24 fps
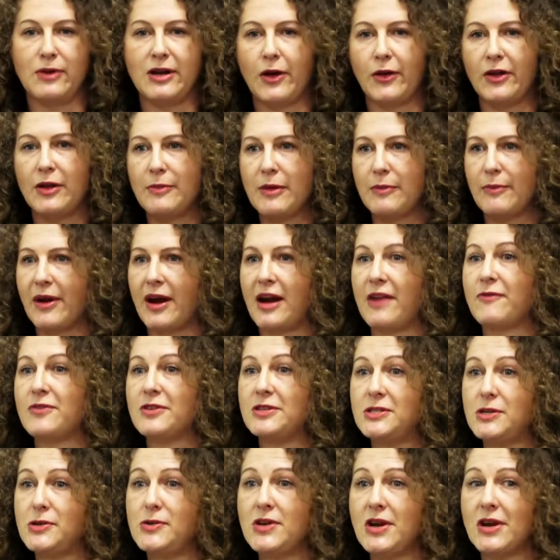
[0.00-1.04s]
we'd only been married for
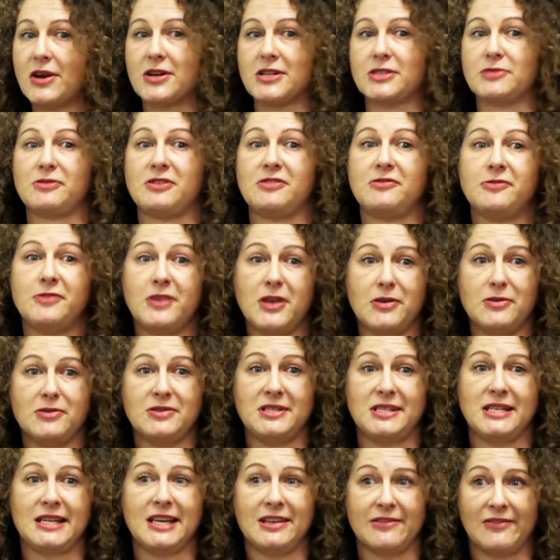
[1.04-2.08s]
2 years,
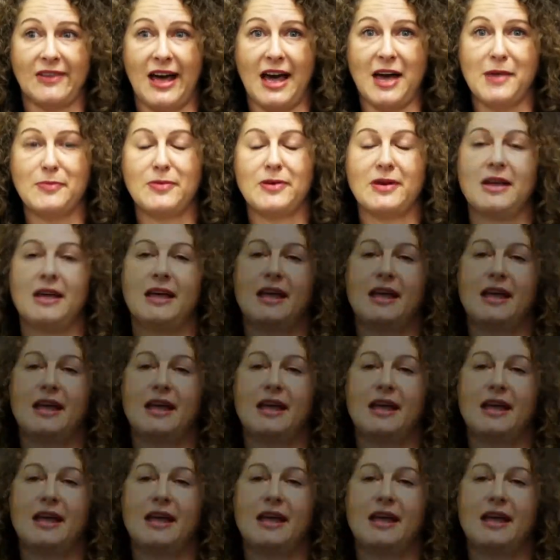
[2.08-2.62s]
refused to give up.